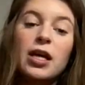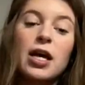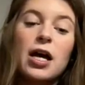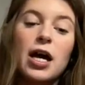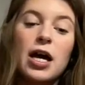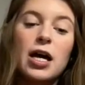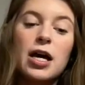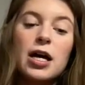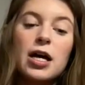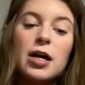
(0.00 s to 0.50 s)

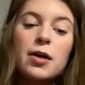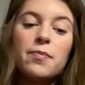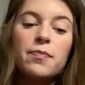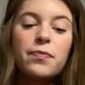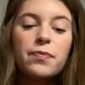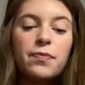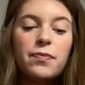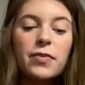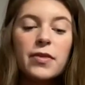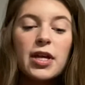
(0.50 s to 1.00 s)
Um,
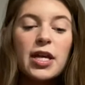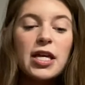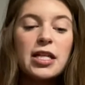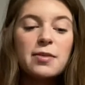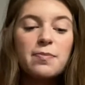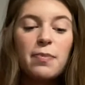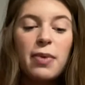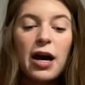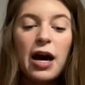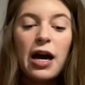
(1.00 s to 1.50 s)
it's
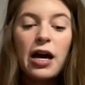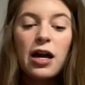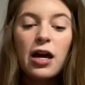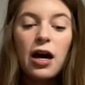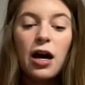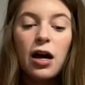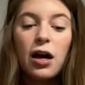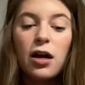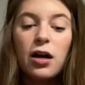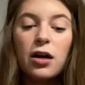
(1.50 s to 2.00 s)
by
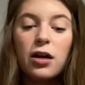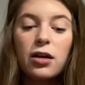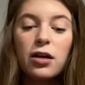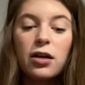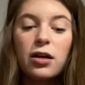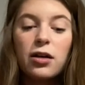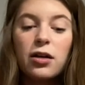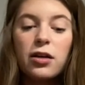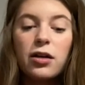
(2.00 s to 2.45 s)
UGG.